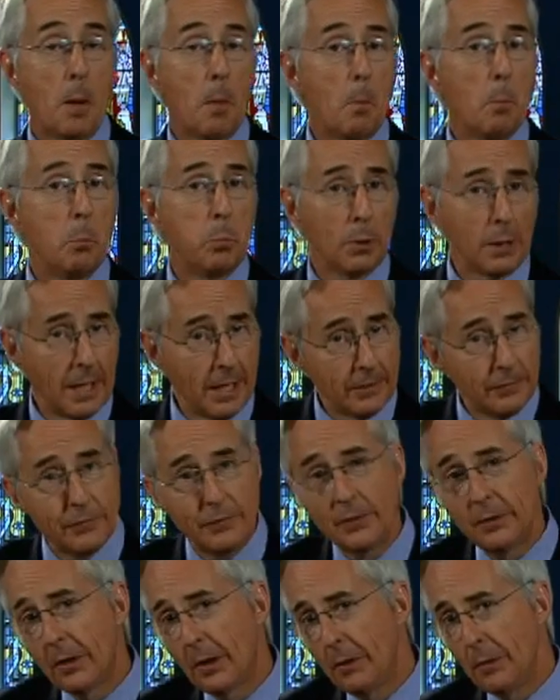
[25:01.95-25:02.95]

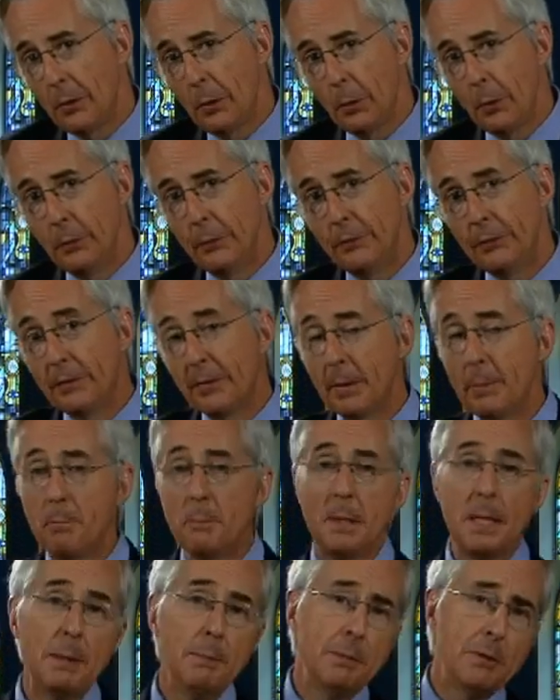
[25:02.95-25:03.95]
Blessed are those that
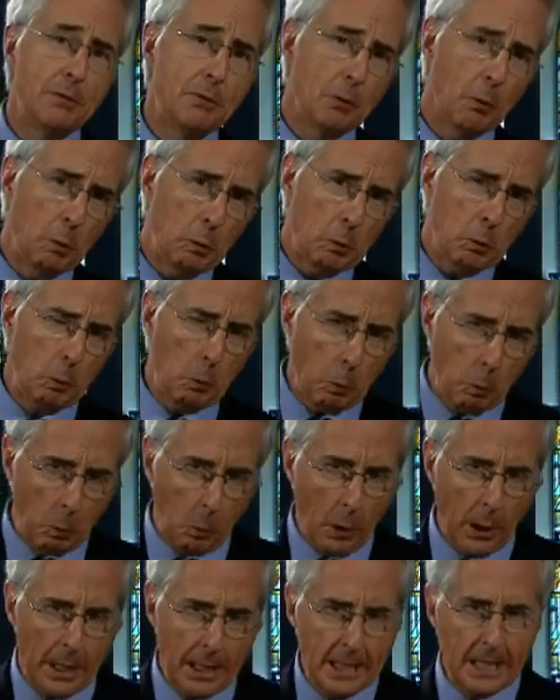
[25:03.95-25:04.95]
maybe don't
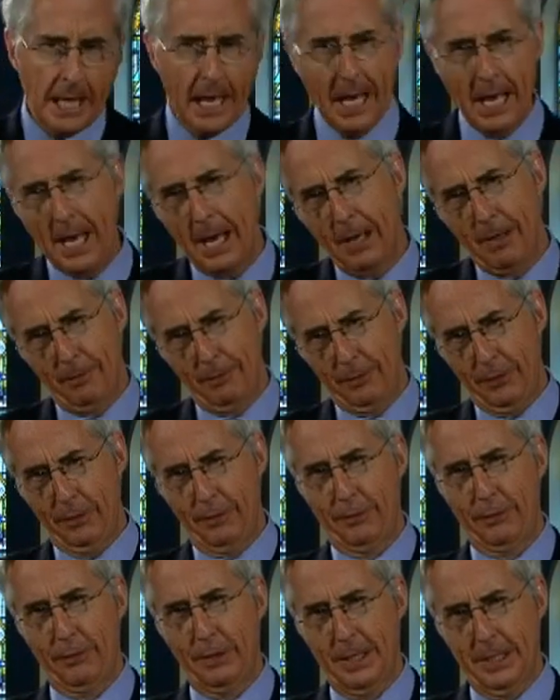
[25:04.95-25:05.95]
quite have the
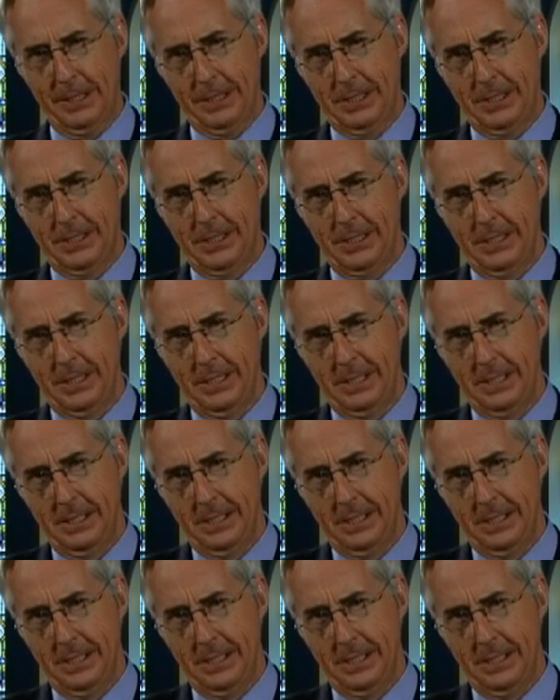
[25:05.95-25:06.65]
front